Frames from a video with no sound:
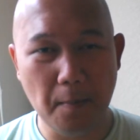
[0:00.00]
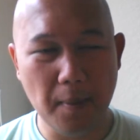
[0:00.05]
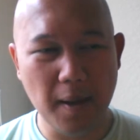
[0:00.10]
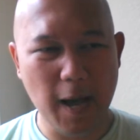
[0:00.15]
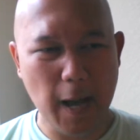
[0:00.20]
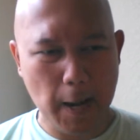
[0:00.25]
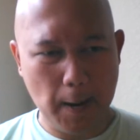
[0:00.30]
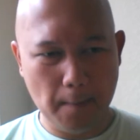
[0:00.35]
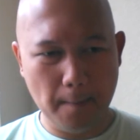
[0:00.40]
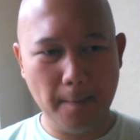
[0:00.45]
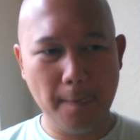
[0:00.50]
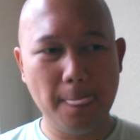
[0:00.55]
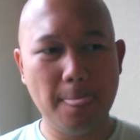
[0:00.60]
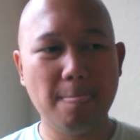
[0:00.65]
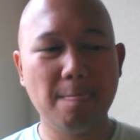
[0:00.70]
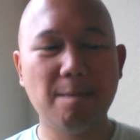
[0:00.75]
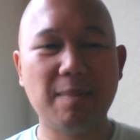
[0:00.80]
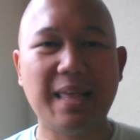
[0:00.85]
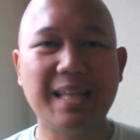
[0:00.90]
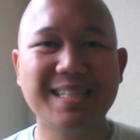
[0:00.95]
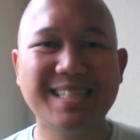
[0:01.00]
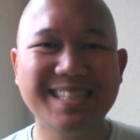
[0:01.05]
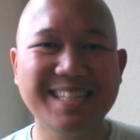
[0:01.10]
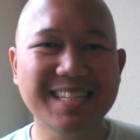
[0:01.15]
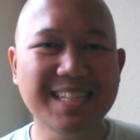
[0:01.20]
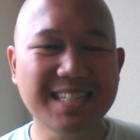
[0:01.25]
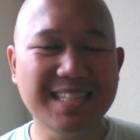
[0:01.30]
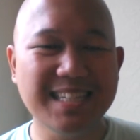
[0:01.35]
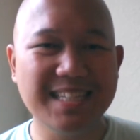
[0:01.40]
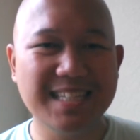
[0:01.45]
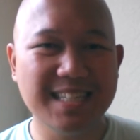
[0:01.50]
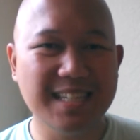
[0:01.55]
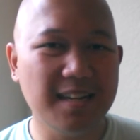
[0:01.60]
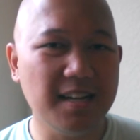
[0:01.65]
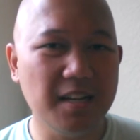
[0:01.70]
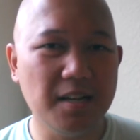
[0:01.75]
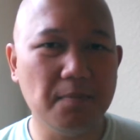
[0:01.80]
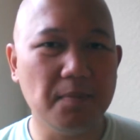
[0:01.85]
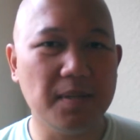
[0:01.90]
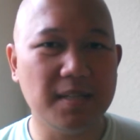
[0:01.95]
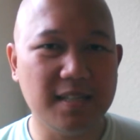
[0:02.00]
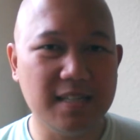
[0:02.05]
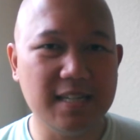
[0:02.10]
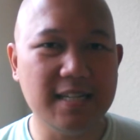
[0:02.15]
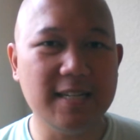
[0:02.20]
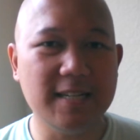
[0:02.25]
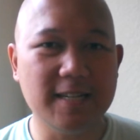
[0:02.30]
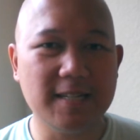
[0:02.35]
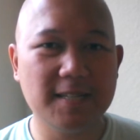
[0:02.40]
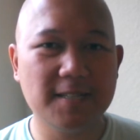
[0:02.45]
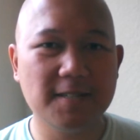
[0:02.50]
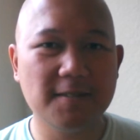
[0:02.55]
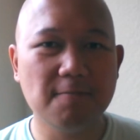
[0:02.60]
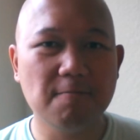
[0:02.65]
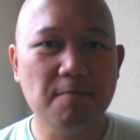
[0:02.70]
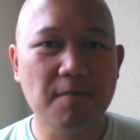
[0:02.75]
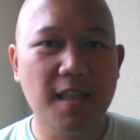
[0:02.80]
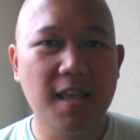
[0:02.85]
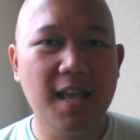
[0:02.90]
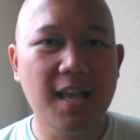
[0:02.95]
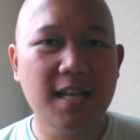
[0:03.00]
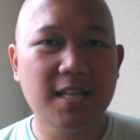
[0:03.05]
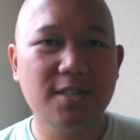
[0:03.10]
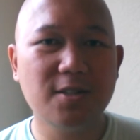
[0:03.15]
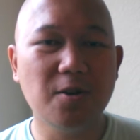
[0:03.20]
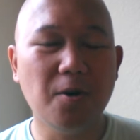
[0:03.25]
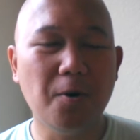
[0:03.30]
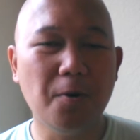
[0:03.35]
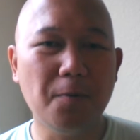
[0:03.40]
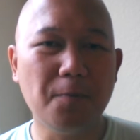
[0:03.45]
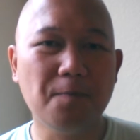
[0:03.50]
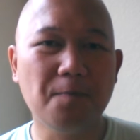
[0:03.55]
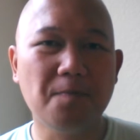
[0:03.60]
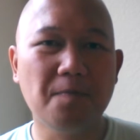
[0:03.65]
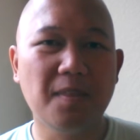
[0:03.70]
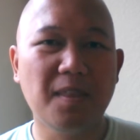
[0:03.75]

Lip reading: But it's still a little bit tedious. So